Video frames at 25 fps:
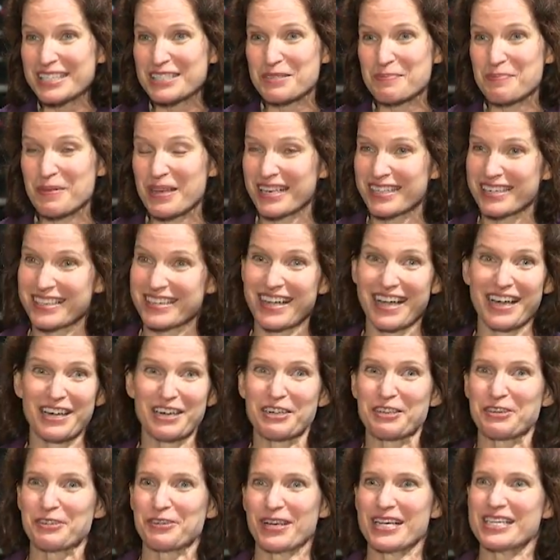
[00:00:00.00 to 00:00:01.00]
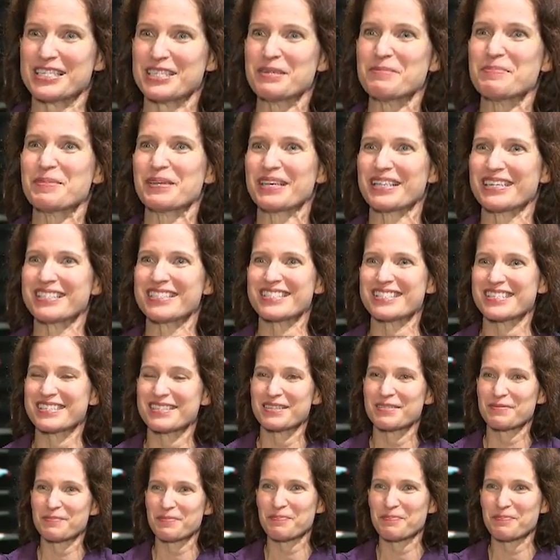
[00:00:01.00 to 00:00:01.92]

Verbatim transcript: It's been kind of crazy because